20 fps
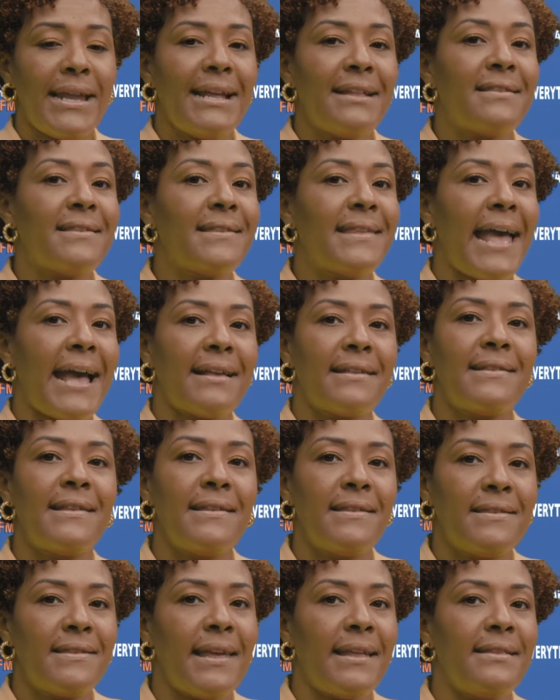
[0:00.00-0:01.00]
it's tax
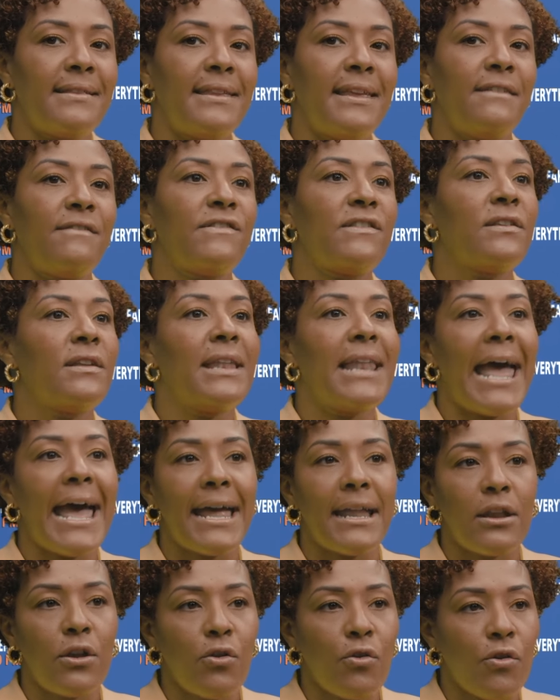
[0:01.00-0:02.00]
incentives to
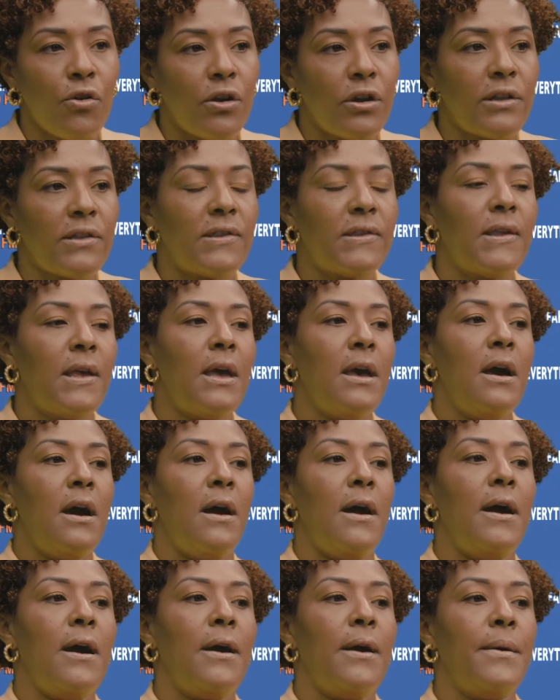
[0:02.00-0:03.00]
landlords,
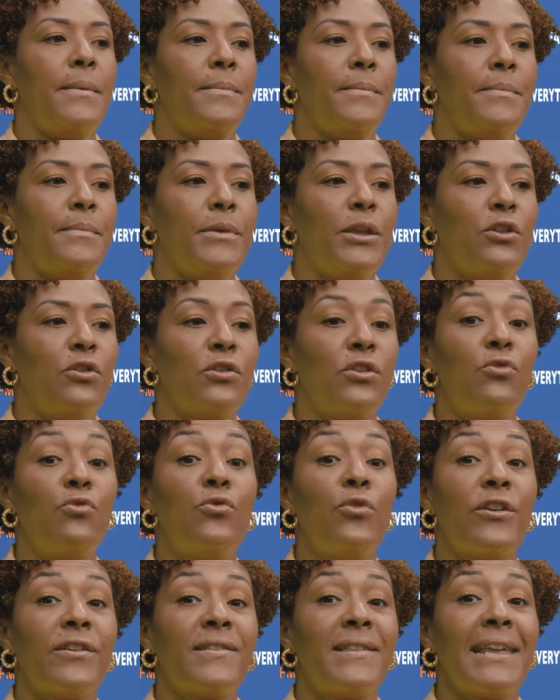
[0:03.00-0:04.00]
you know,
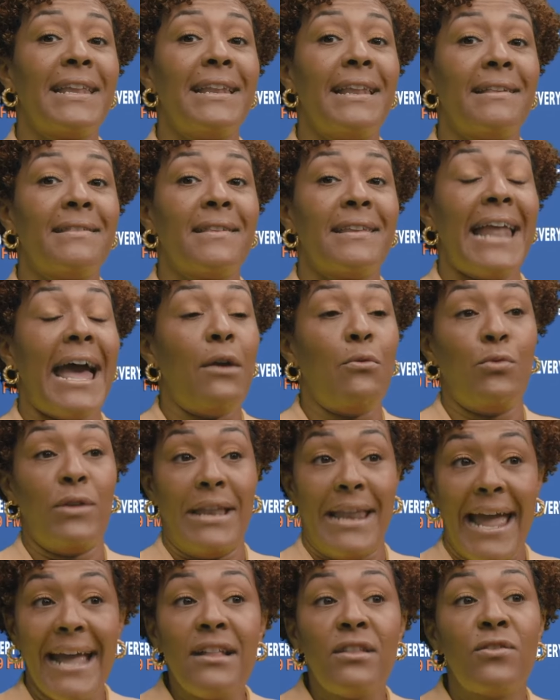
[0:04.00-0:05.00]
who are saying, listen, I would
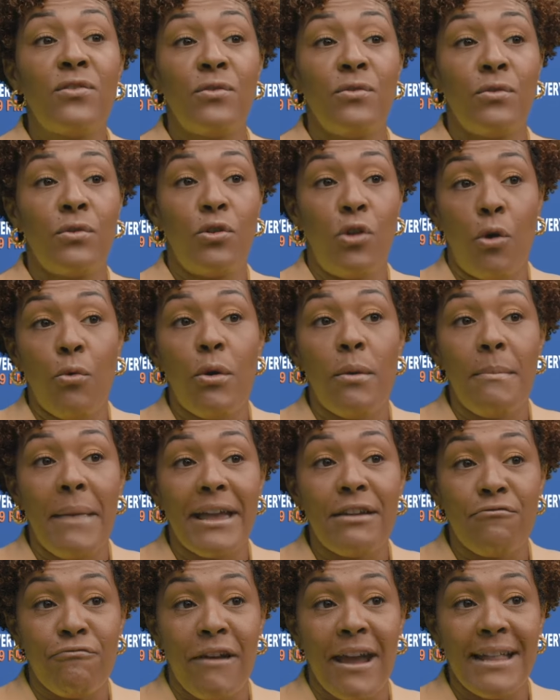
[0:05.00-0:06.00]
like to lower
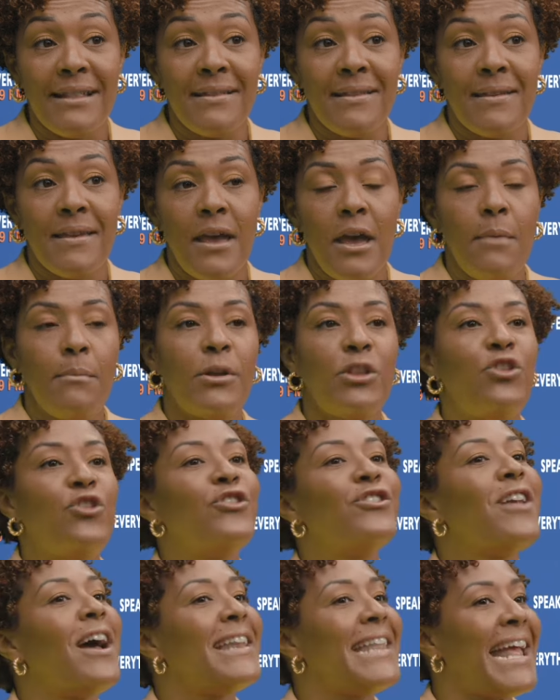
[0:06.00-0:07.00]
my rent, but
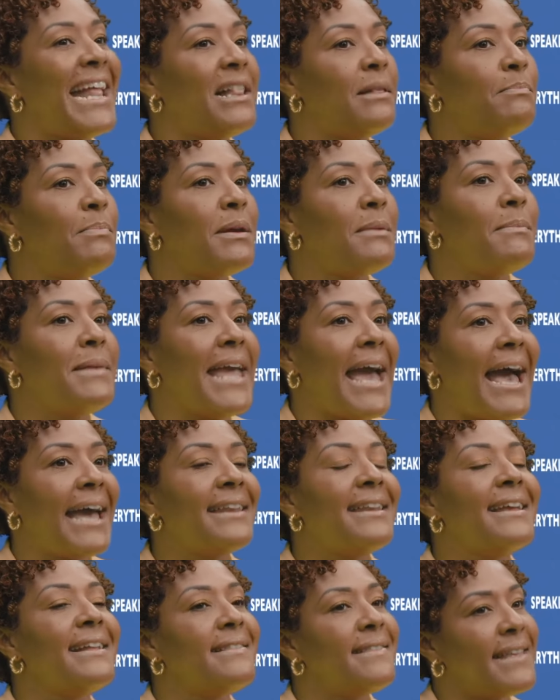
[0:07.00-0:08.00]
you're not helping me
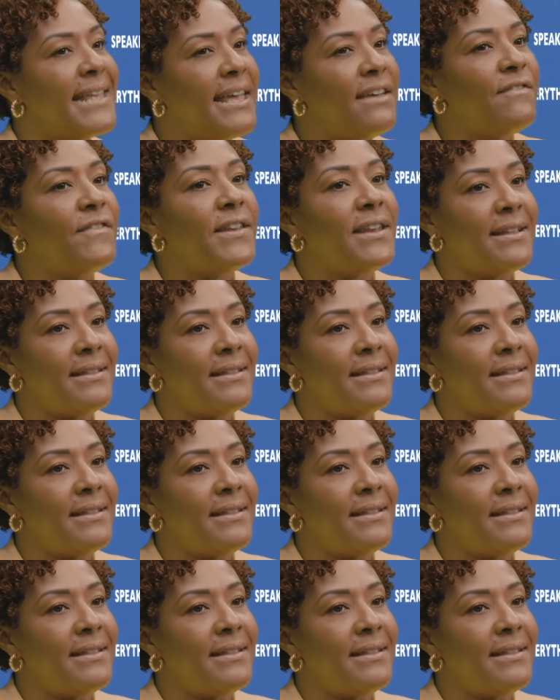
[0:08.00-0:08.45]
either. It's a give and a